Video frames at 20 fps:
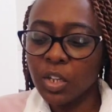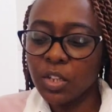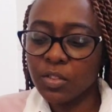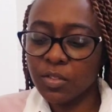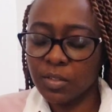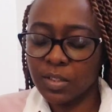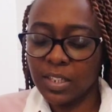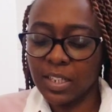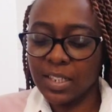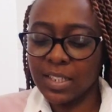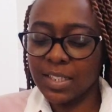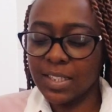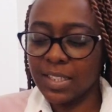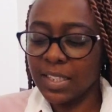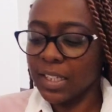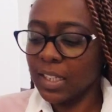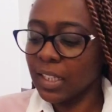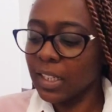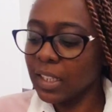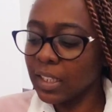So just
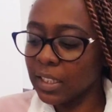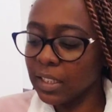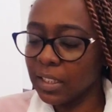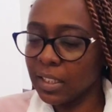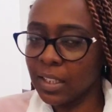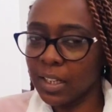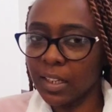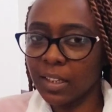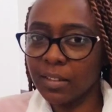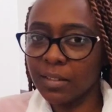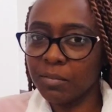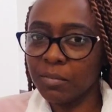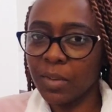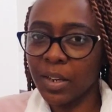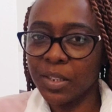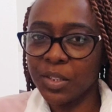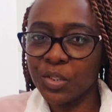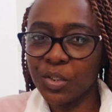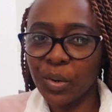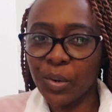seeing like
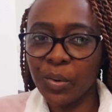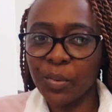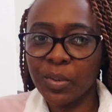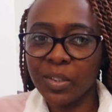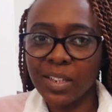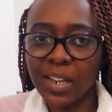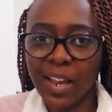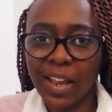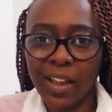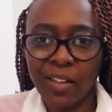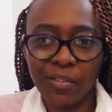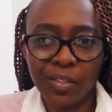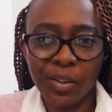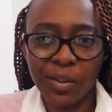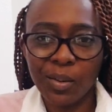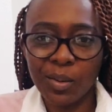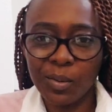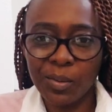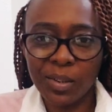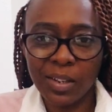my journal, which I
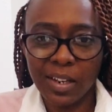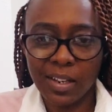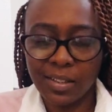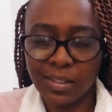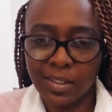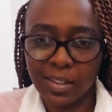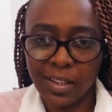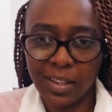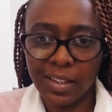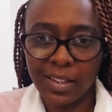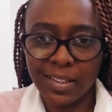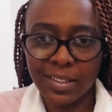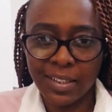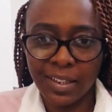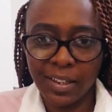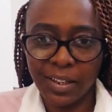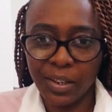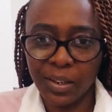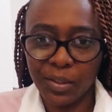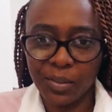haven't looked at in like a
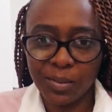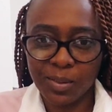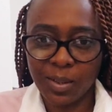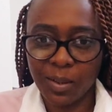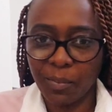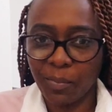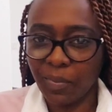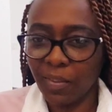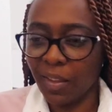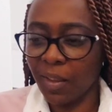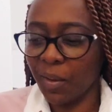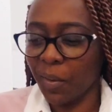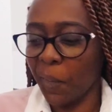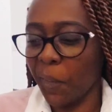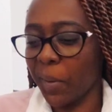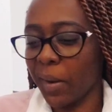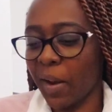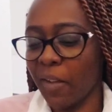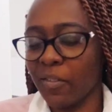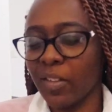decade or something or
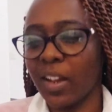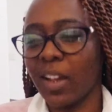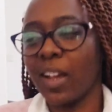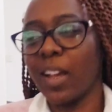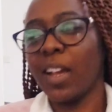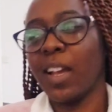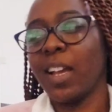whatever,